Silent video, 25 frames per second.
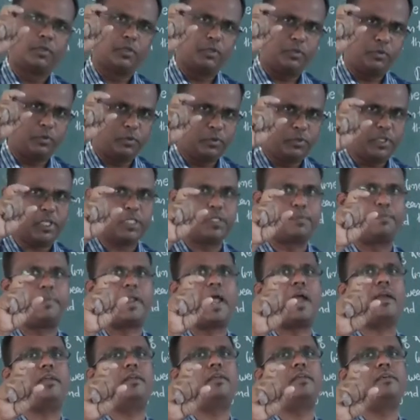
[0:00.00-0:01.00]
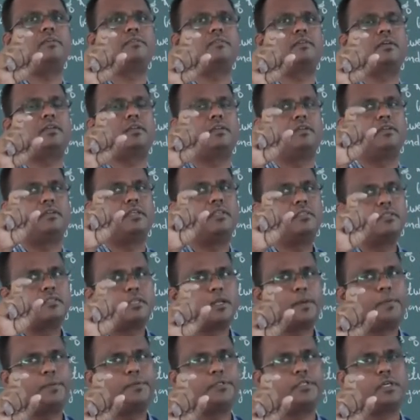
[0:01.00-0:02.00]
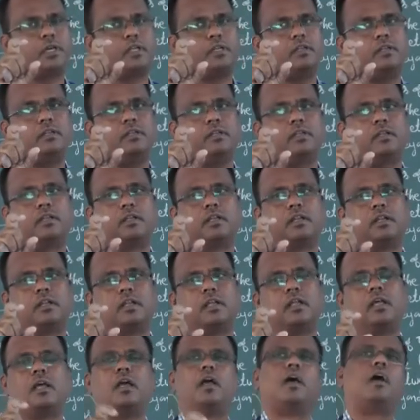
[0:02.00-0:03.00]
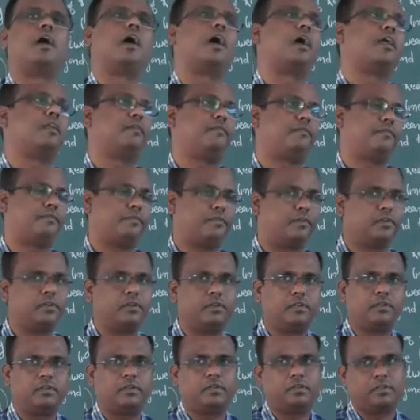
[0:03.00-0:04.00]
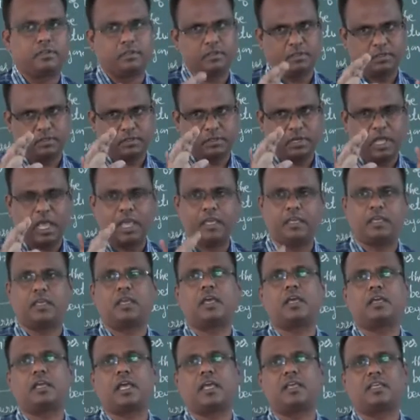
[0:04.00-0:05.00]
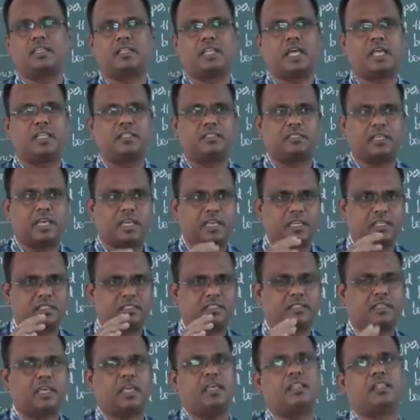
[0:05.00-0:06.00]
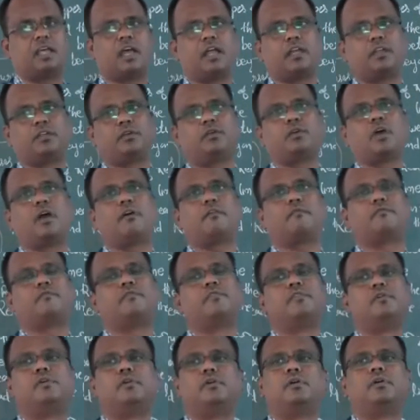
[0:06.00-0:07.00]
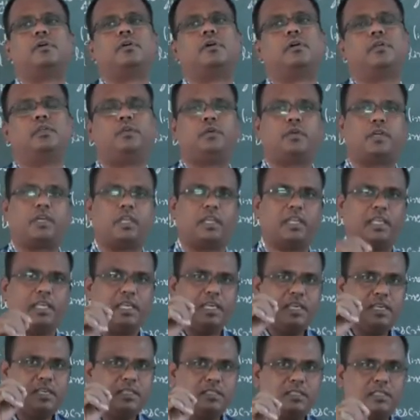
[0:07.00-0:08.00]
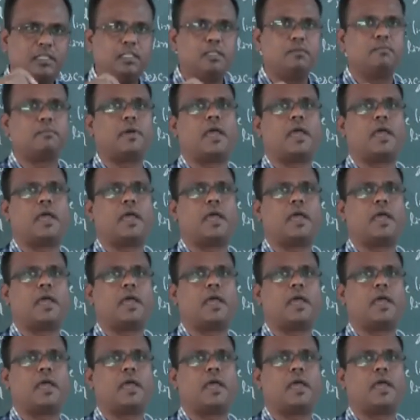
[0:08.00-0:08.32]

You just practice on description, and I can say that you can easily